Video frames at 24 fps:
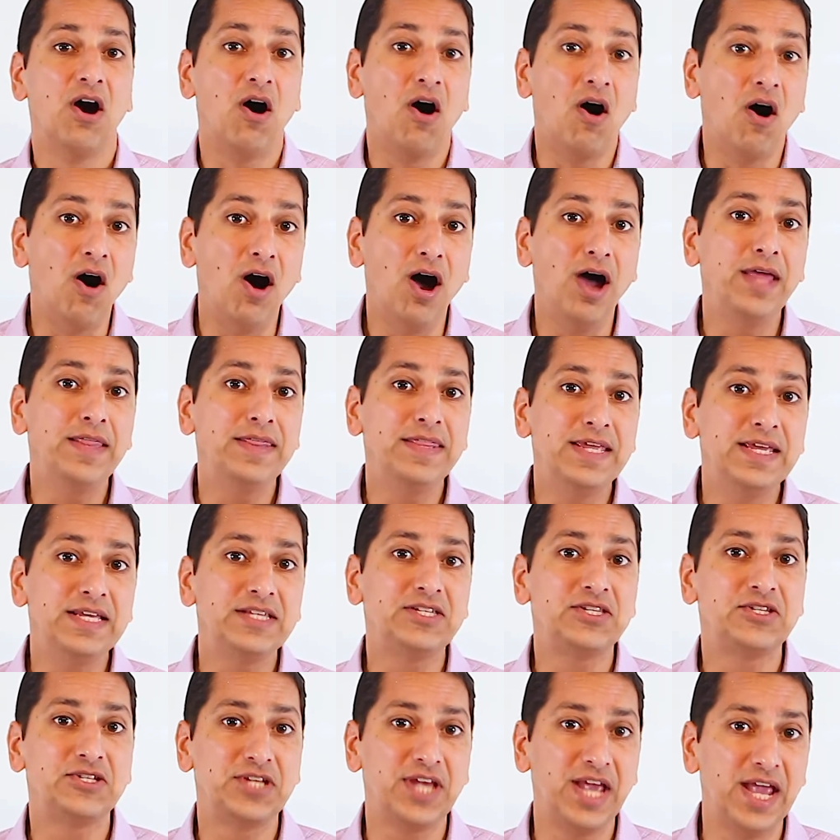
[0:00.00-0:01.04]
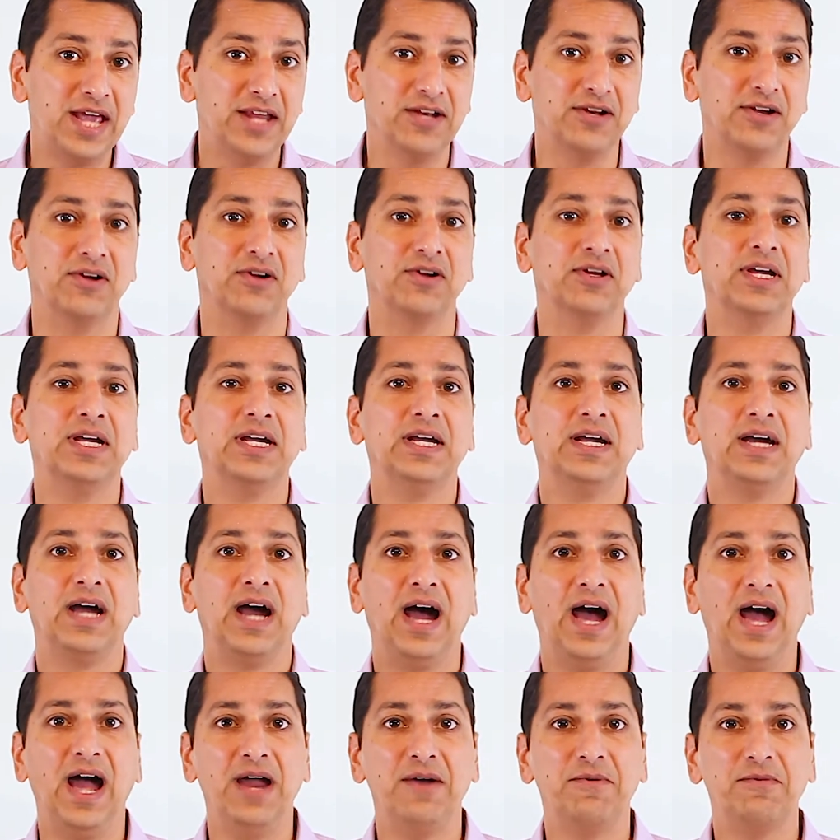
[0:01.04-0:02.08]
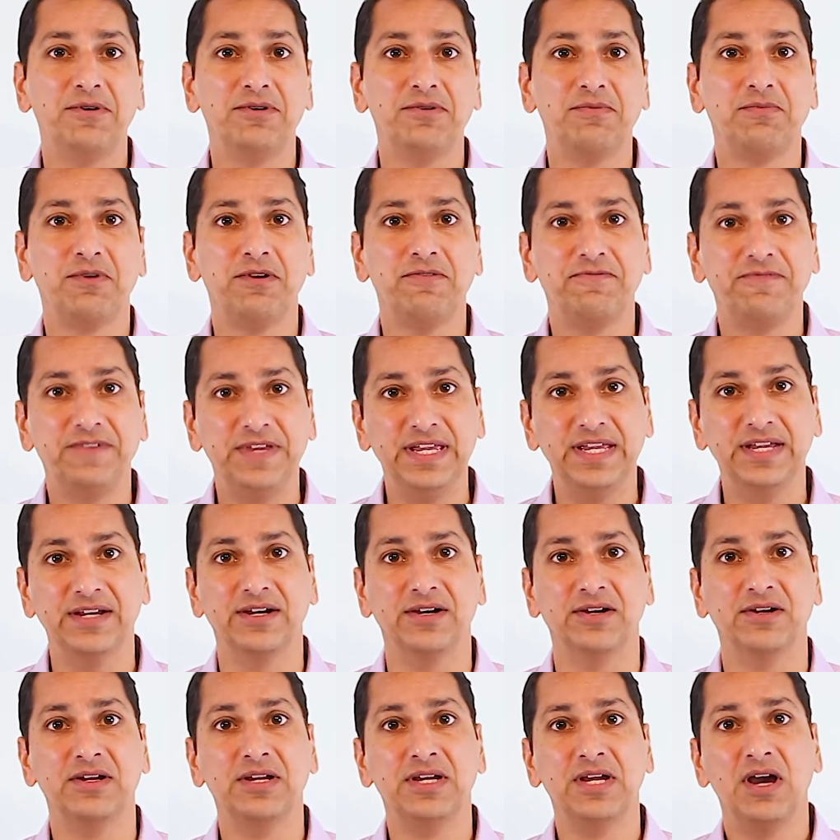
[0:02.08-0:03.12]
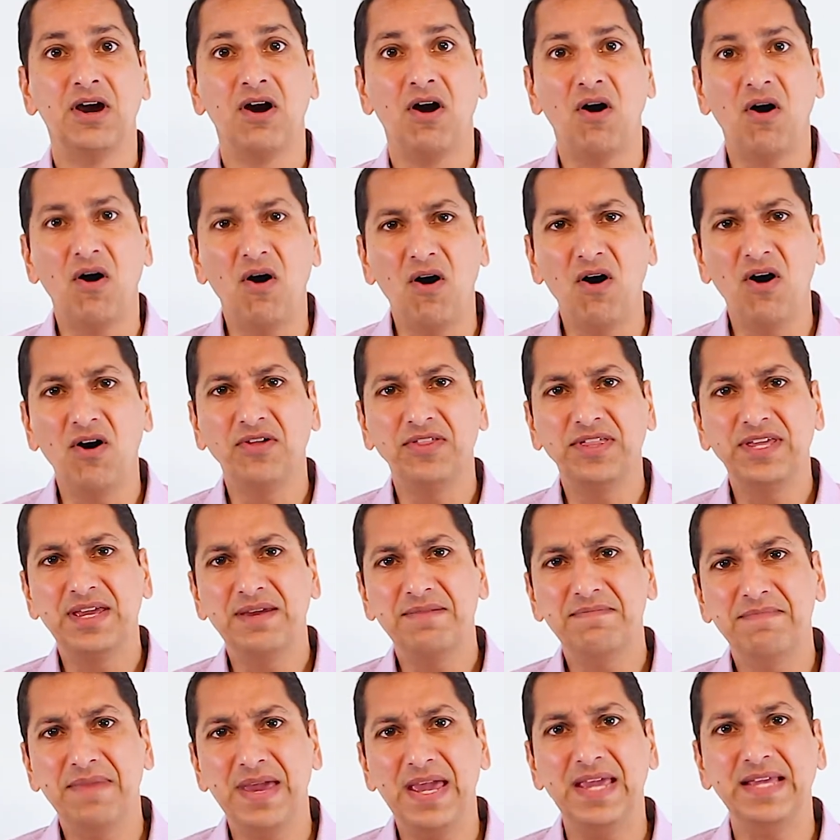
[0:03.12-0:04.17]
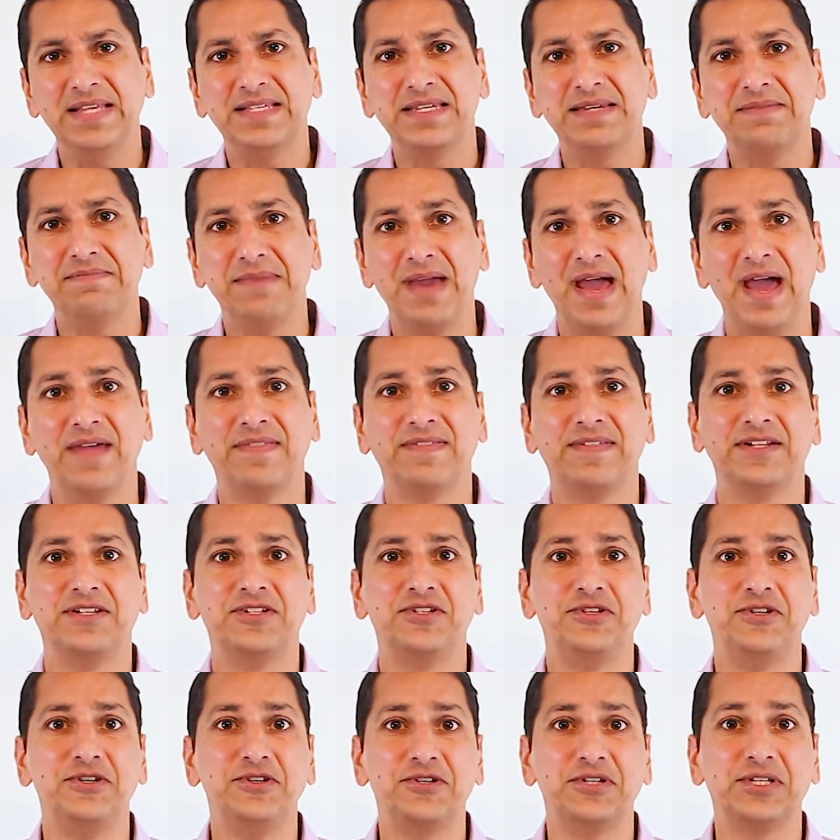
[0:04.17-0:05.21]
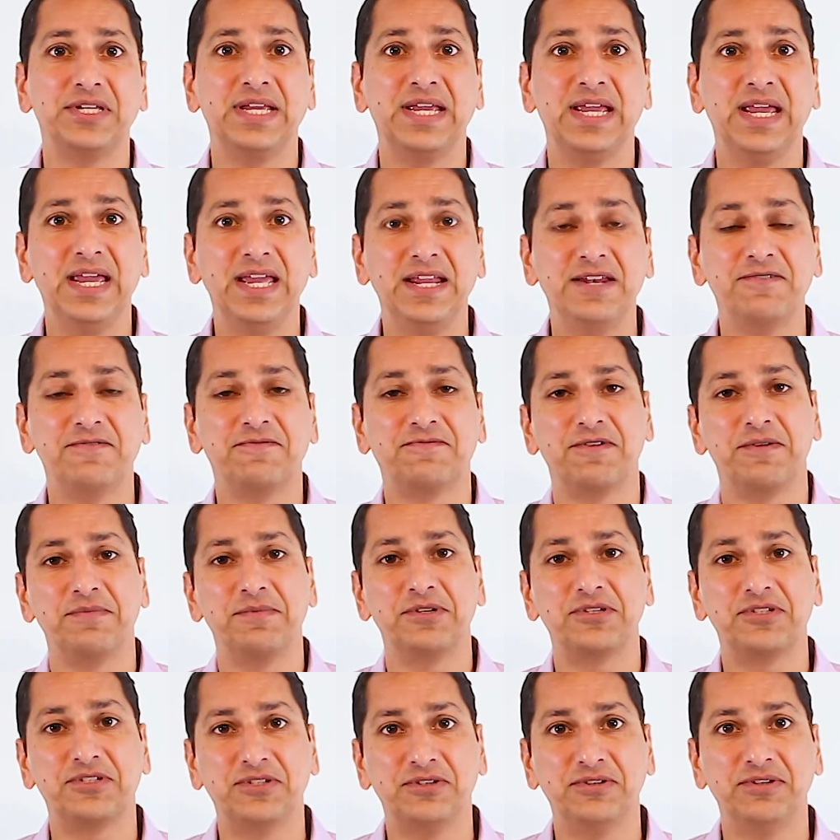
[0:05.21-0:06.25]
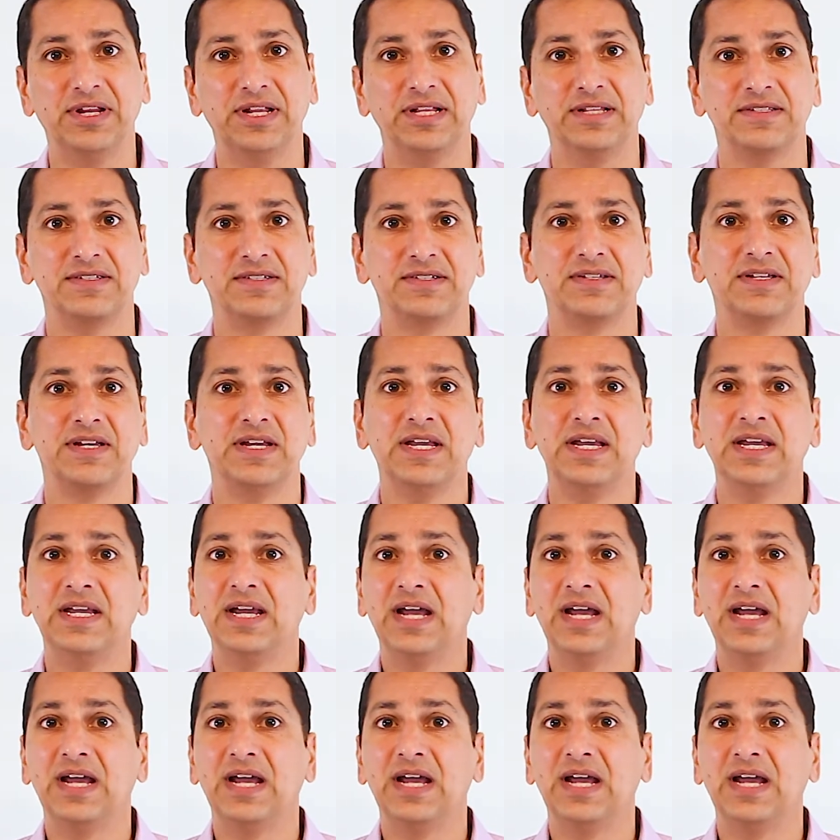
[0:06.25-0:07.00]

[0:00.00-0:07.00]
On this channel, I will reveal all the amazing math that's usually hidden from your students.